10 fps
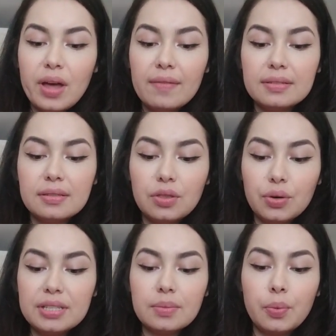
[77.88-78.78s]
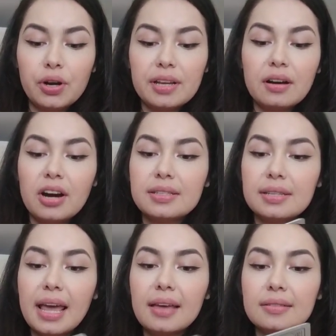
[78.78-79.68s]
We have 3 supporting
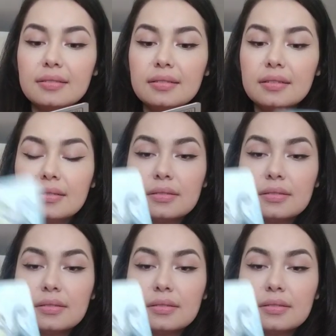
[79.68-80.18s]
cards next.